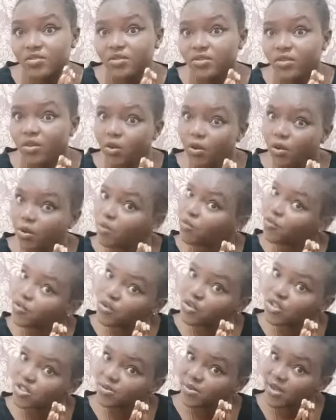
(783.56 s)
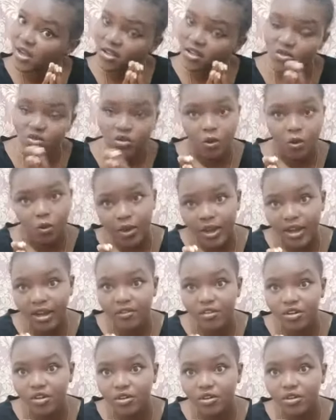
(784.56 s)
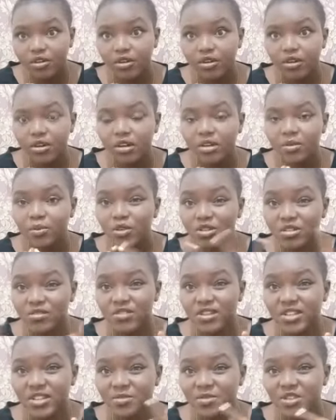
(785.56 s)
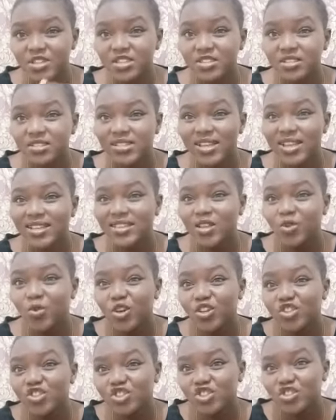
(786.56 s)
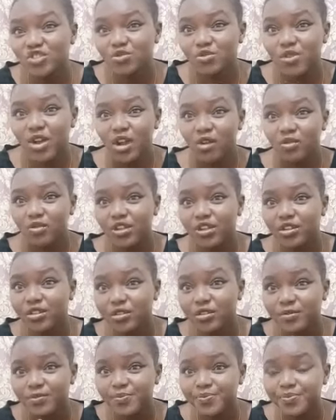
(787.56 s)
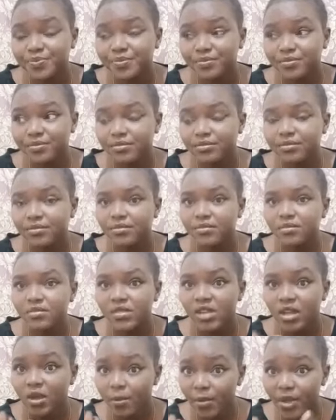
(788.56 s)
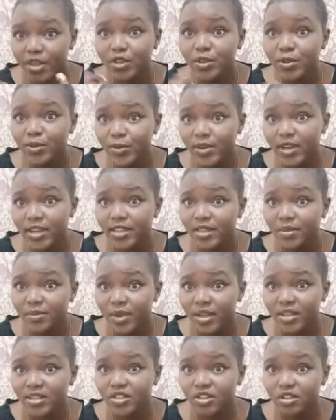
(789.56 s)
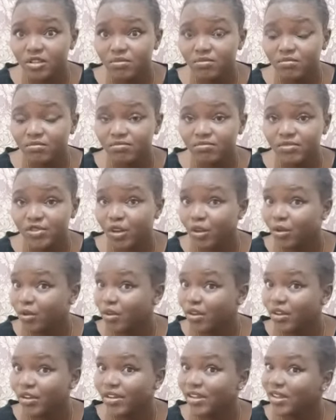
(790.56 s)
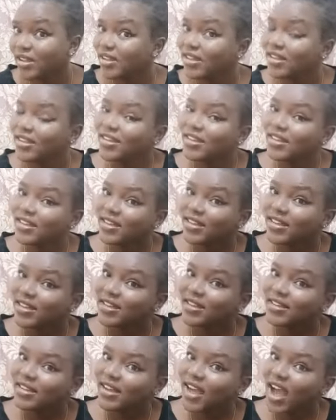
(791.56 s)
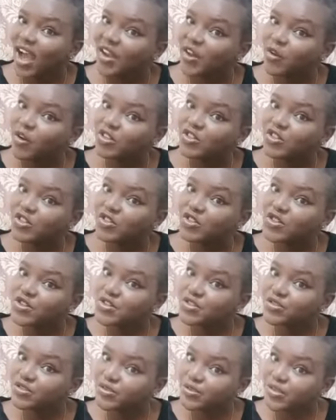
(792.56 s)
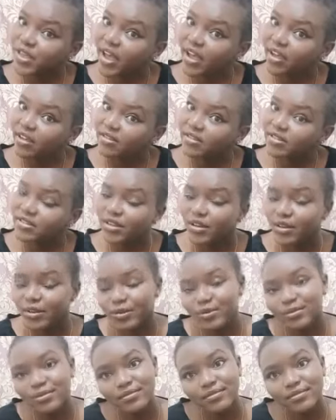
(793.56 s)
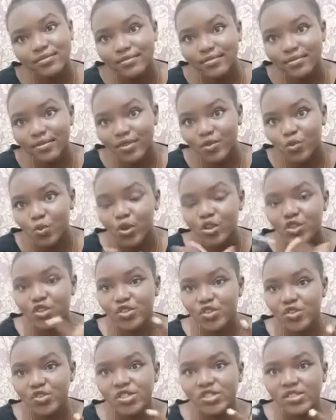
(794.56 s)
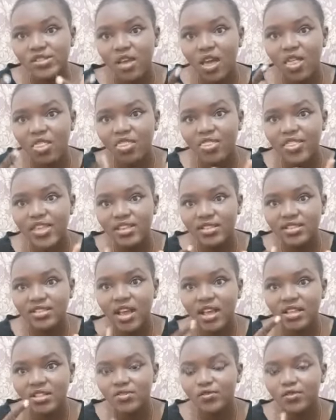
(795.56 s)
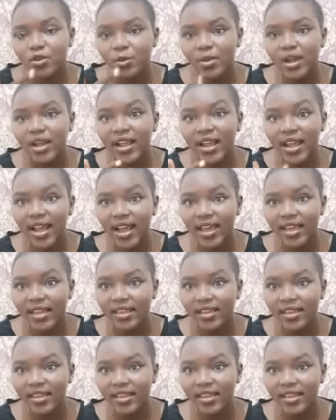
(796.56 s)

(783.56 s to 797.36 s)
or future plans or whatever, most of the time they just turn the question around, you know, make you look like the bad girl. So I don't want you to go through that. So when you notice these signs from a guy,